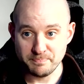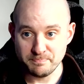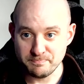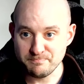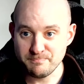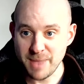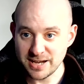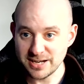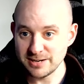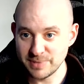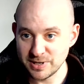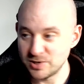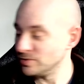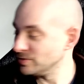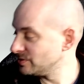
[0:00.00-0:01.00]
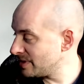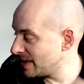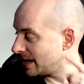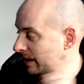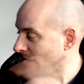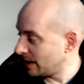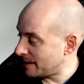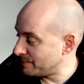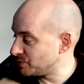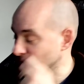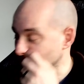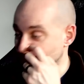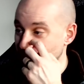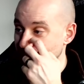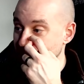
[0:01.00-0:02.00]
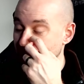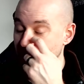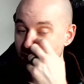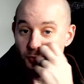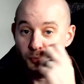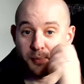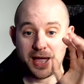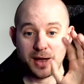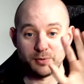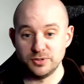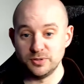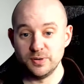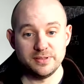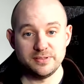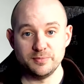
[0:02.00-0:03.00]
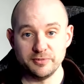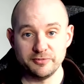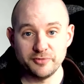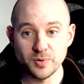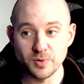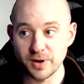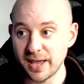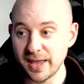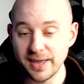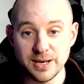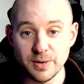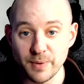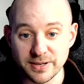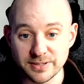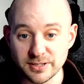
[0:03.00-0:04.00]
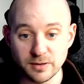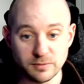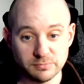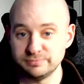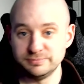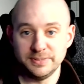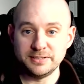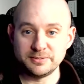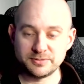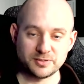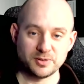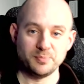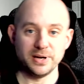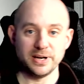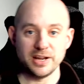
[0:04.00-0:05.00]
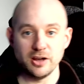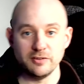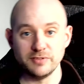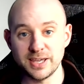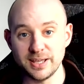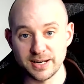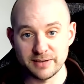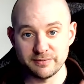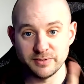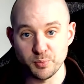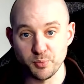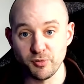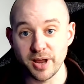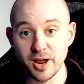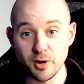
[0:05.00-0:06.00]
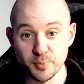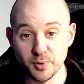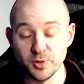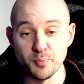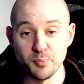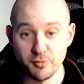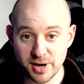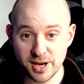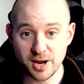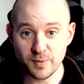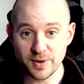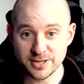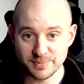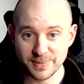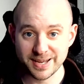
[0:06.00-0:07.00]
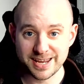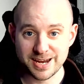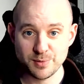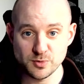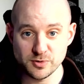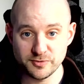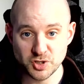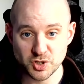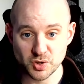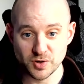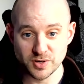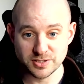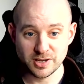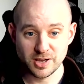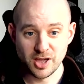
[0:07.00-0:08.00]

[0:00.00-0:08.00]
mainly because that laptop's probably not got the power to do anything with 4K anyway, so it's completely overkill having the Brio. But the Brio is my camera of choice